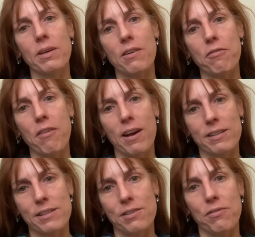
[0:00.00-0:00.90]

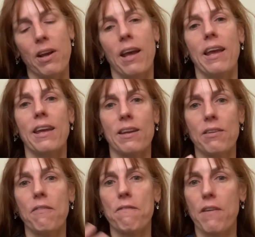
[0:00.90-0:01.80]
effective
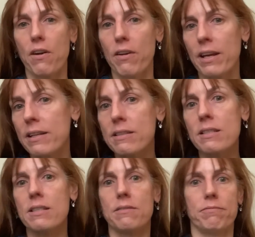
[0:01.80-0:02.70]
in
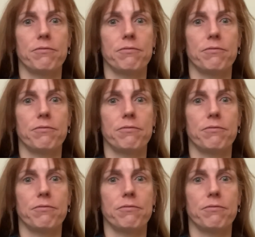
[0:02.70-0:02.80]
various